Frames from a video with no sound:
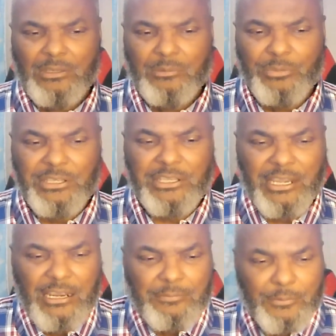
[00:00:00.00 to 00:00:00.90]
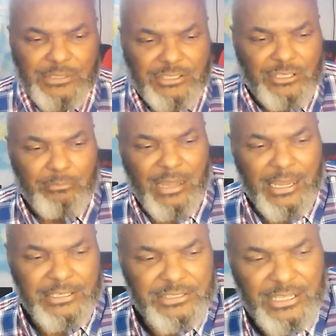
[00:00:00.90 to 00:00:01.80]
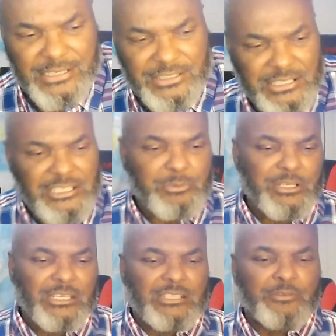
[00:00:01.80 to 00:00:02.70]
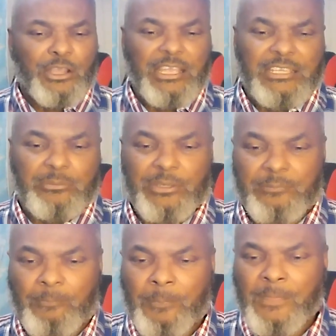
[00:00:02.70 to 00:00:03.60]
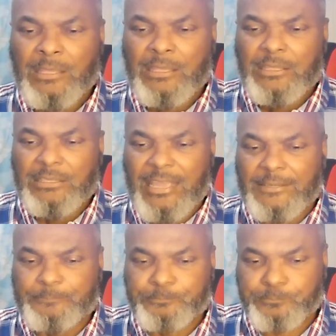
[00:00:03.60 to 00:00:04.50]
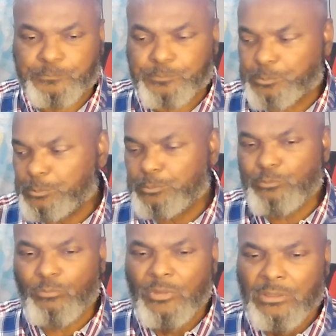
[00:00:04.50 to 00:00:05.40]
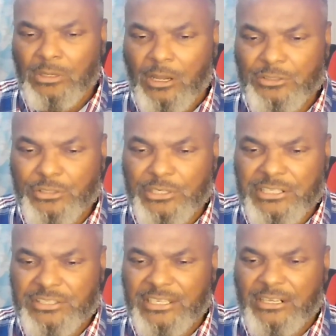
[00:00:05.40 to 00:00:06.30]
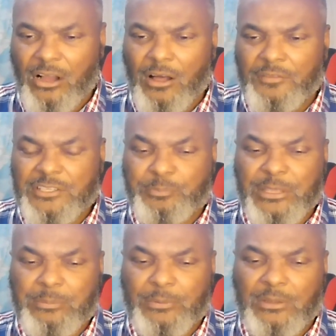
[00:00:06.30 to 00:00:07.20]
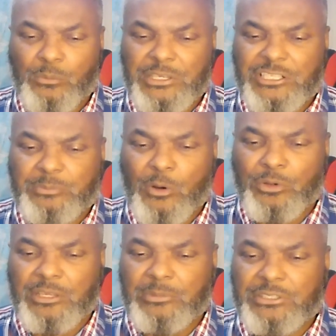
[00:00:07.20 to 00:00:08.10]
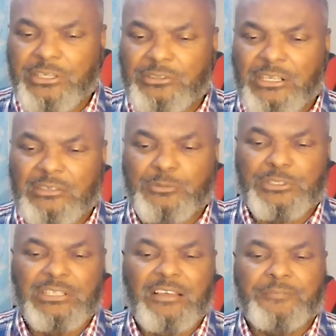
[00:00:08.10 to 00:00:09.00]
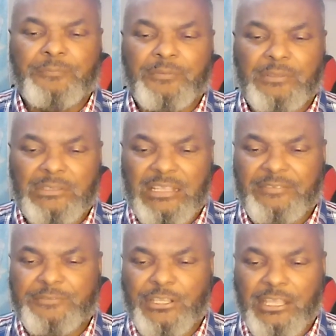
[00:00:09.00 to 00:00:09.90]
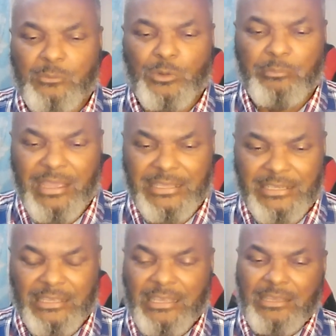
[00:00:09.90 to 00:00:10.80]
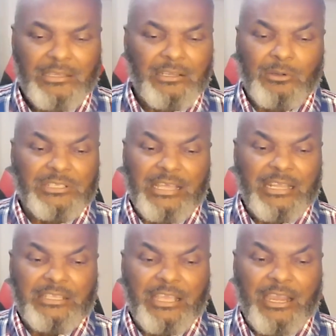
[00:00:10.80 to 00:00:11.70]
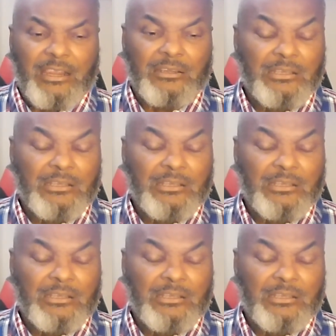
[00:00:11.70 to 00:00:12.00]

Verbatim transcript: Be careful that your mind is not sieged because of your enemy. Now, also, he said, all this people, and we smote him until none of us left, left to him remaining. In other words, they didn't care.